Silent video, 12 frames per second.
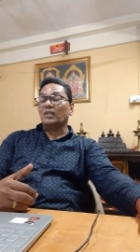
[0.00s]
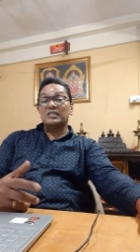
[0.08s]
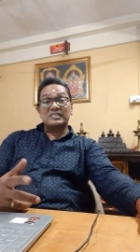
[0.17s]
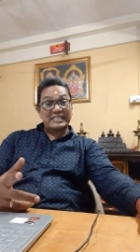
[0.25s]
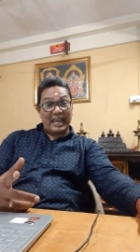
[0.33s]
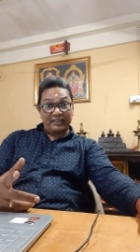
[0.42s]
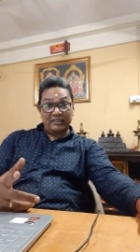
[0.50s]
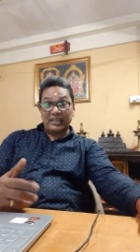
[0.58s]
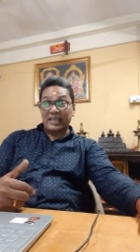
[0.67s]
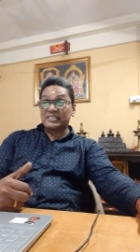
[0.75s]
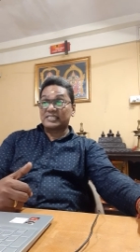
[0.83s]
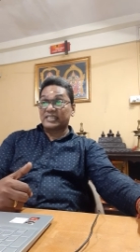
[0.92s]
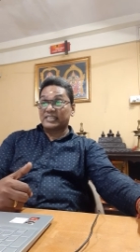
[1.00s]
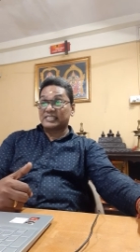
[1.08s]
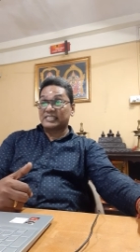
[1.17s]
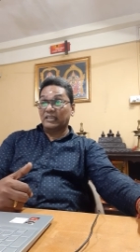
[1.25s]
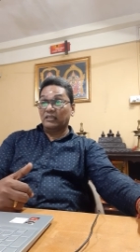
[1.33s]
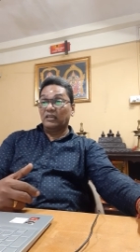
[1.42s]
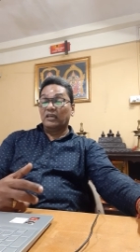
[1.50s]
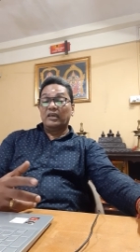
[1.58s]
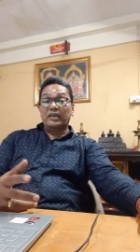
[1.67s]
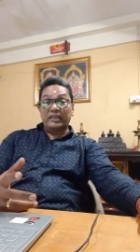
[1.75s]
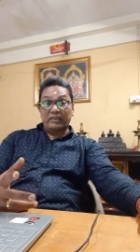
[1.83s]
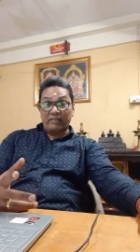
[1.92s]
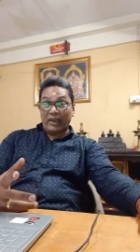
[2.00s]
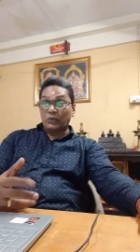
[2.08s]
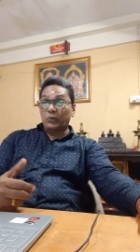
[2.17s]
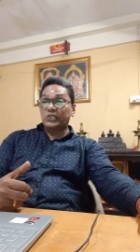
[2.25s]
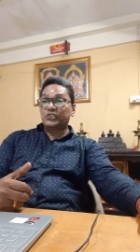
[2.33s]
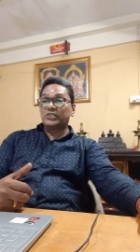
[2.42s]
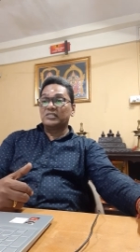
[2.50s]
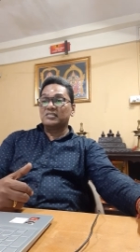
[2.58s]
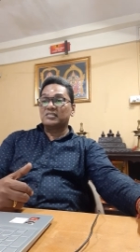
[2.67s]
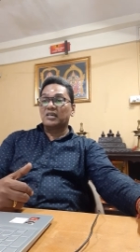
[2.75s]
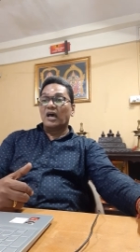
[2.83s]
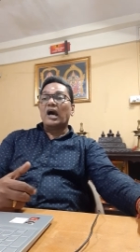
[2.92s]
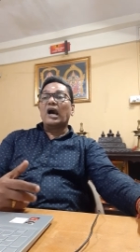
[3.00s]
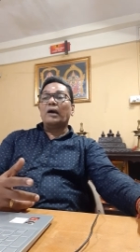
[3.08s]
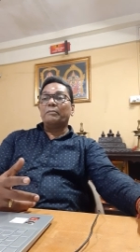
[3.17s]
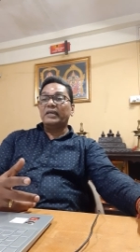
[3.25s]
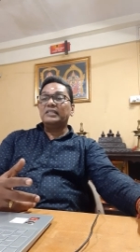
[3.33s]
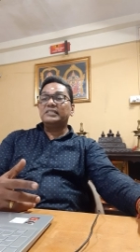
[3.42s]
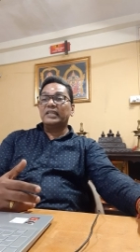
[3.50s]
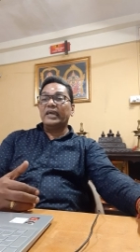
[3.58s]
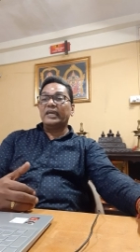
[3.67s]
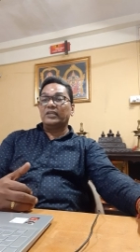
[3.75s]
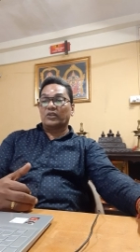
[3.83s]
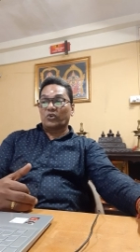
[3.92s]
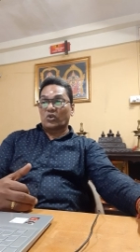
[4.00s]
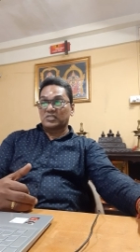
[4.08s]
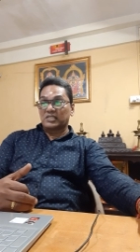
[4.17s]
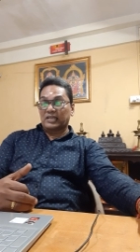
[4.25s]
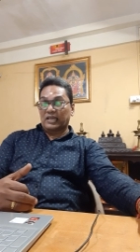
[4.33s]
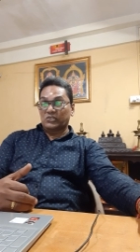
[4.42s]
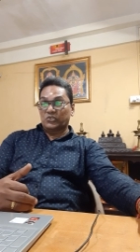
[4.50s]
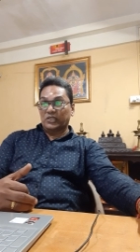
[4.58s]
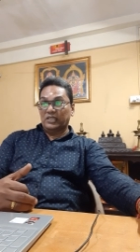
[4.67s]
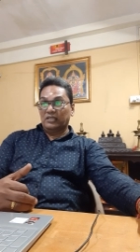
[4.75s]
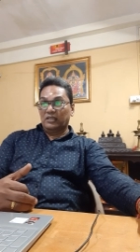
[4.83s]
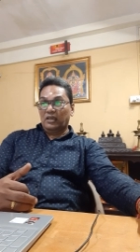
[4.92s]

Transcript: Standardized testing, evaluations are being delayed across the country.